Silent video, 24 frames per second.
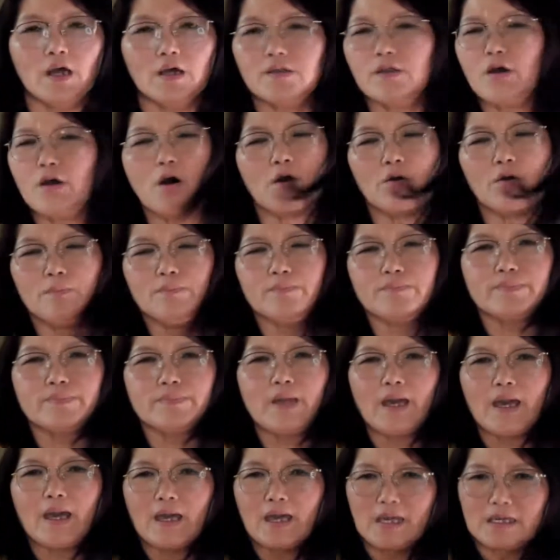No,
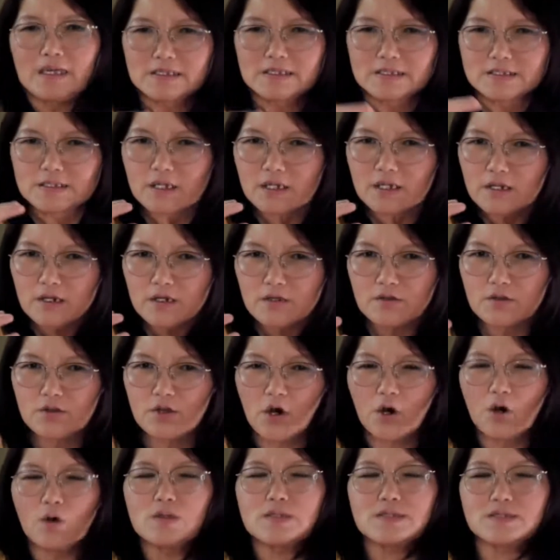there is
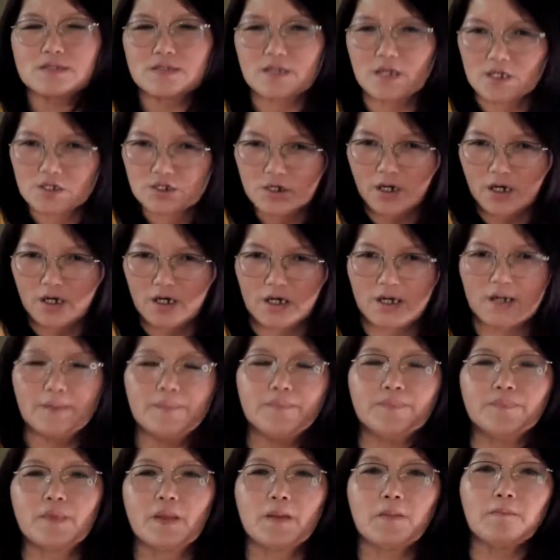no such a
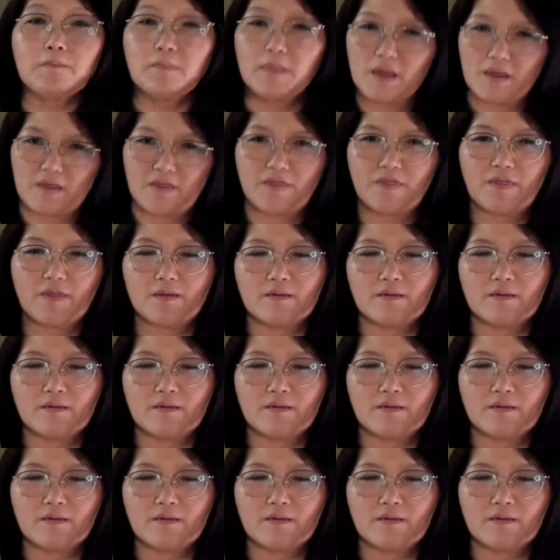myth.